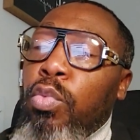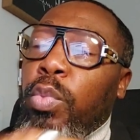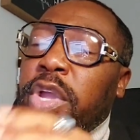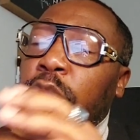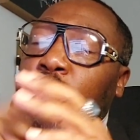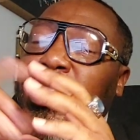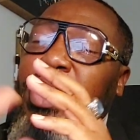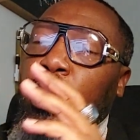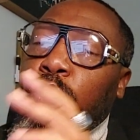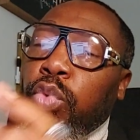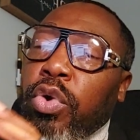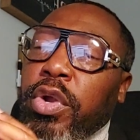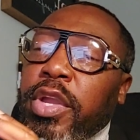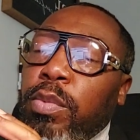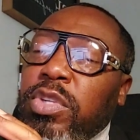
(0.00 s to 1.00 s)
he was at
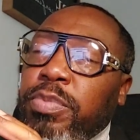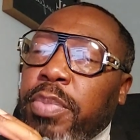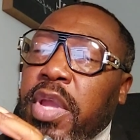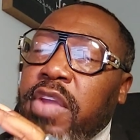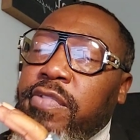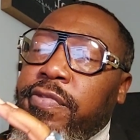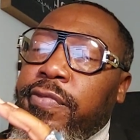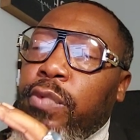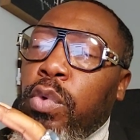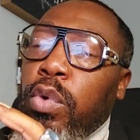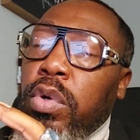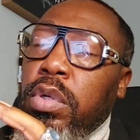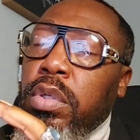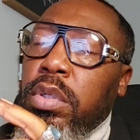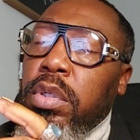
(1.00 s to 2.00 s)
work, he was paying
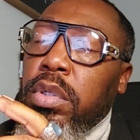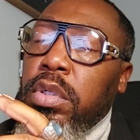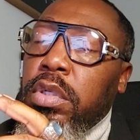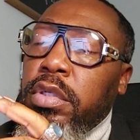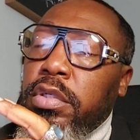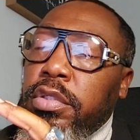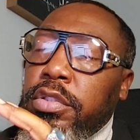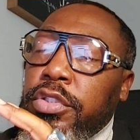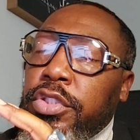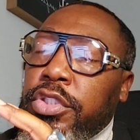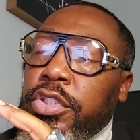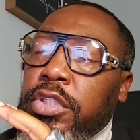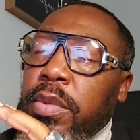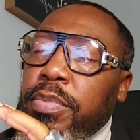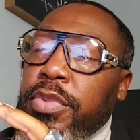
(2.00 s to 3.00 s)
$4
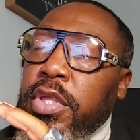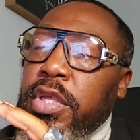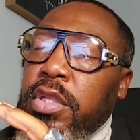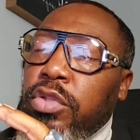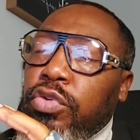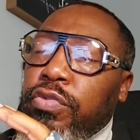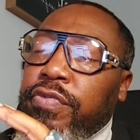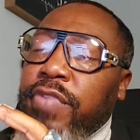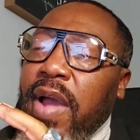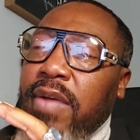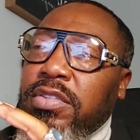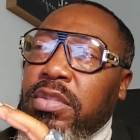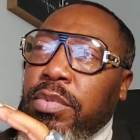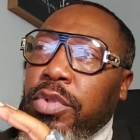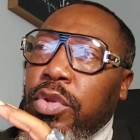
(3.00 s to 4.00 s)
something to
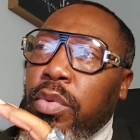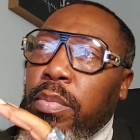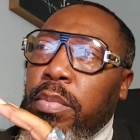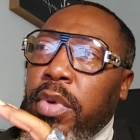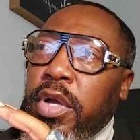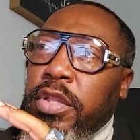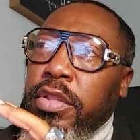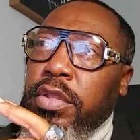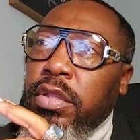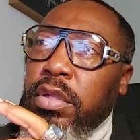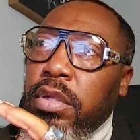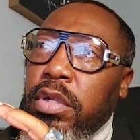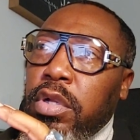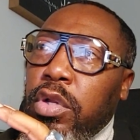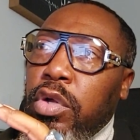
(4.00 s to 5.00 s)
$5 something a month
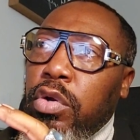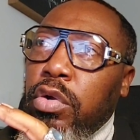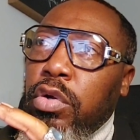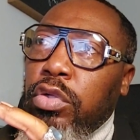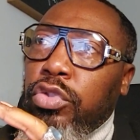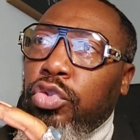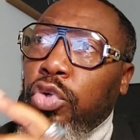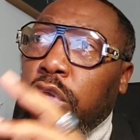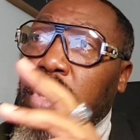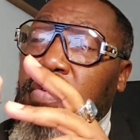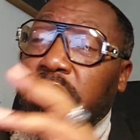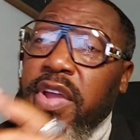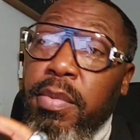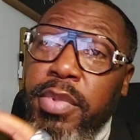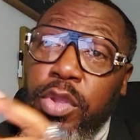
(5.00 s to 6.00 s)
to cover
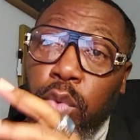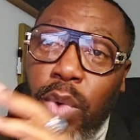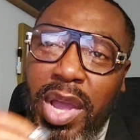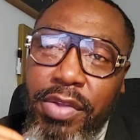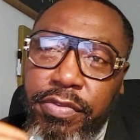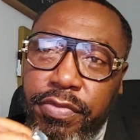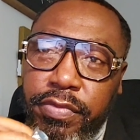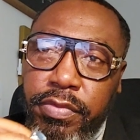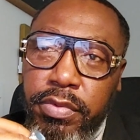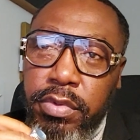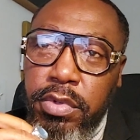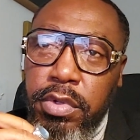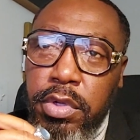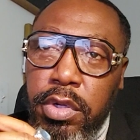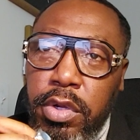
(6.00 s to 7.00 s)
him and the wife.
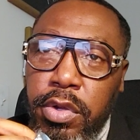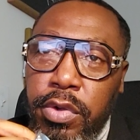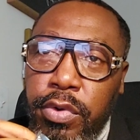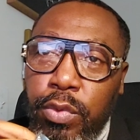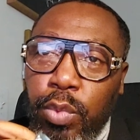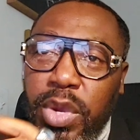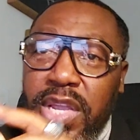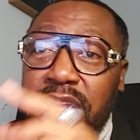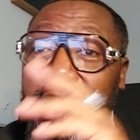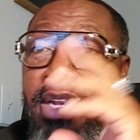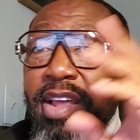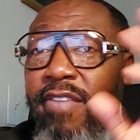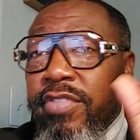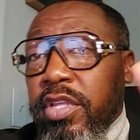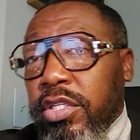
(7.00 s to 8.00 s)
When he
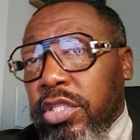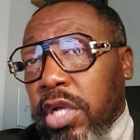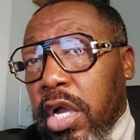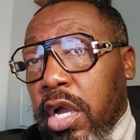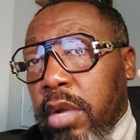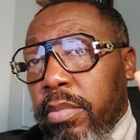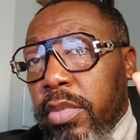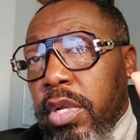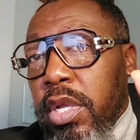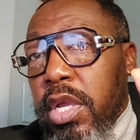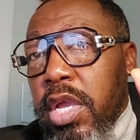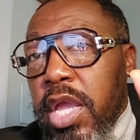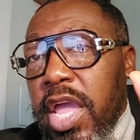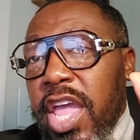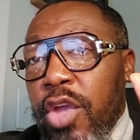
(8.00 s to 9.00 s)
left the job,
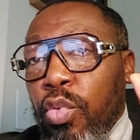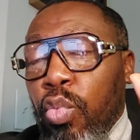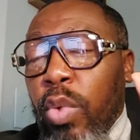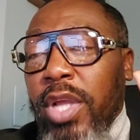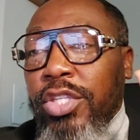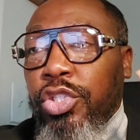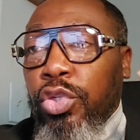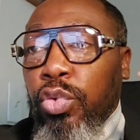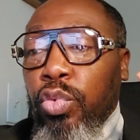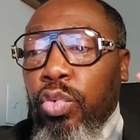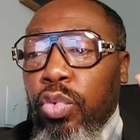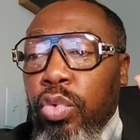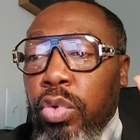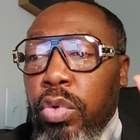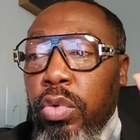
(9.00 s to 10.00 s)
it went
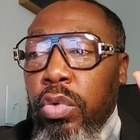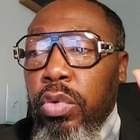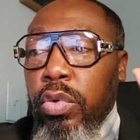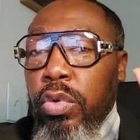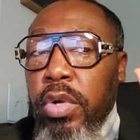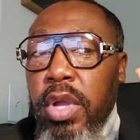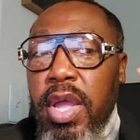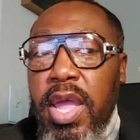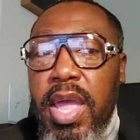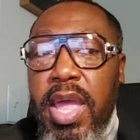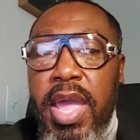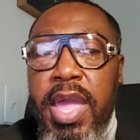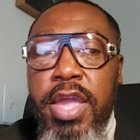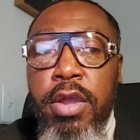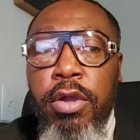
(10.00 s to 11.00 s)
to
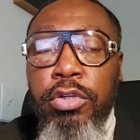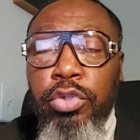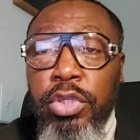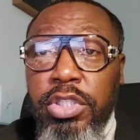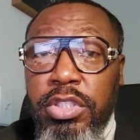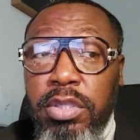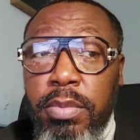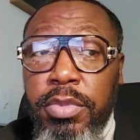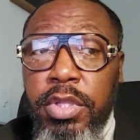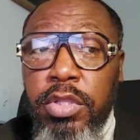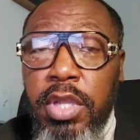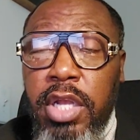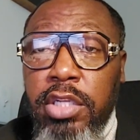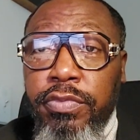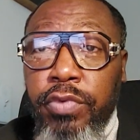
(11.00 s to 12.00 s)
$800 something
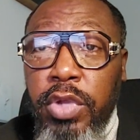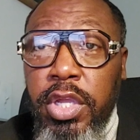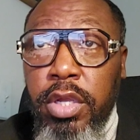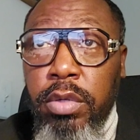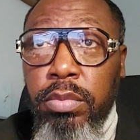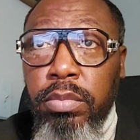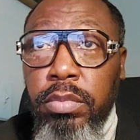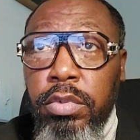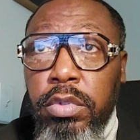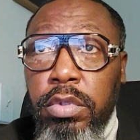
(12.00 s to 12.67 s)
for him,